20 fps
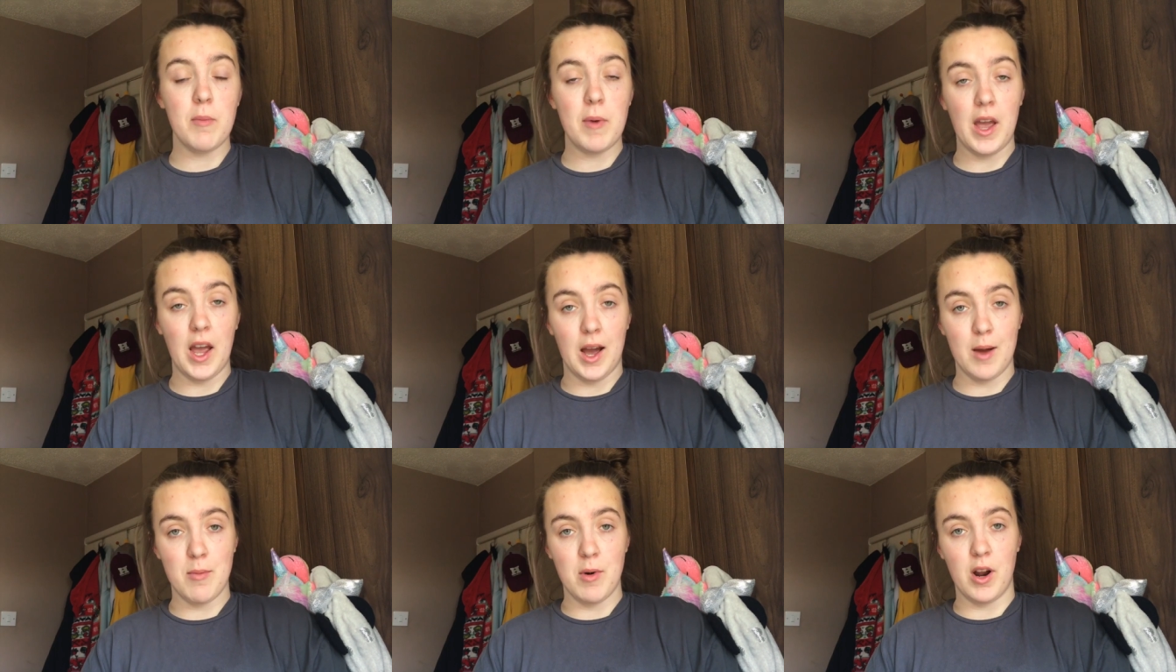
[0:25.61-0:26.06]

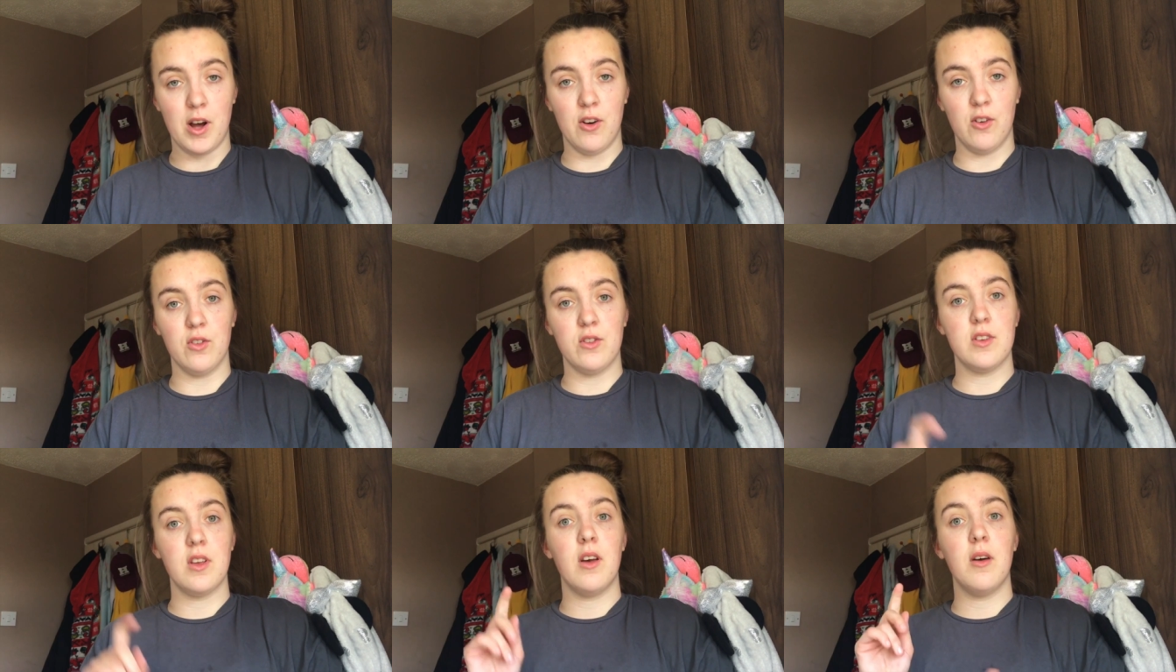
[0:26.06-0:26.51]
my
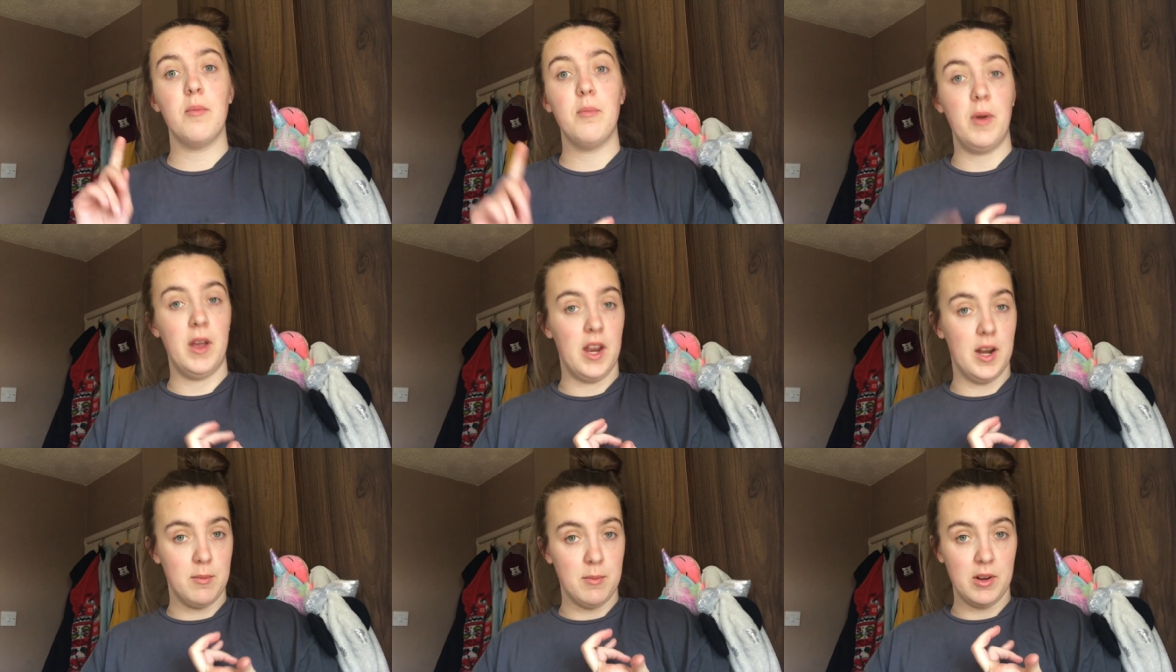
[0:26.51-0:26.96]
eyebrows,
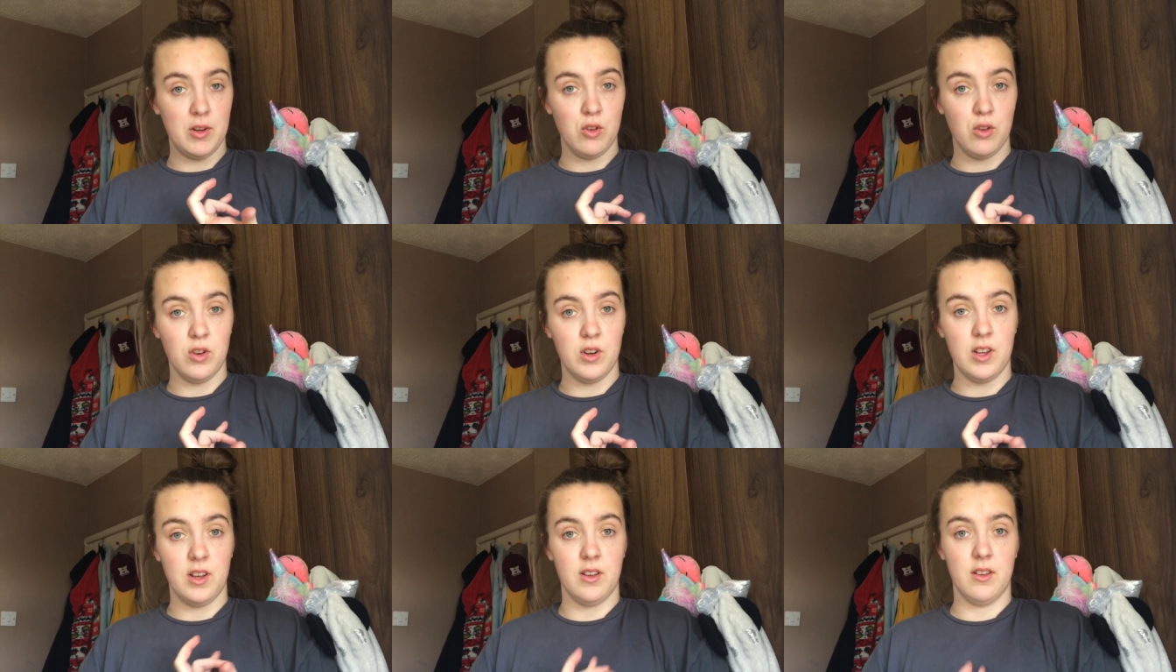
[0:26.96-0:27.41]
painting my
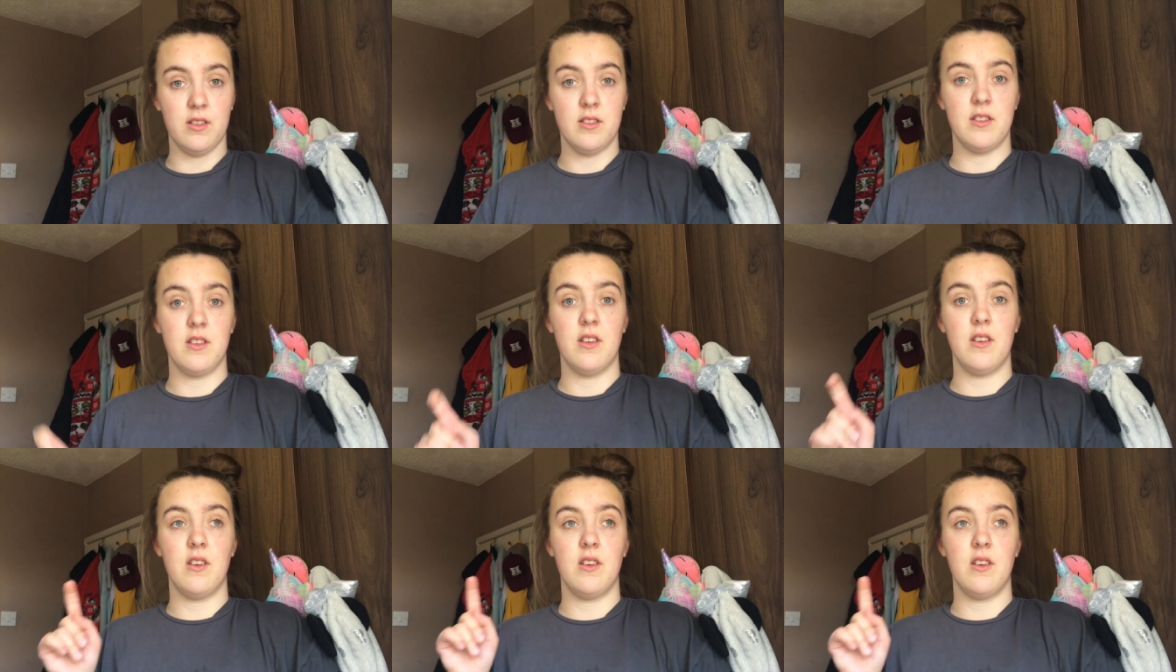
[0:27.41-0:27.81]
toenails,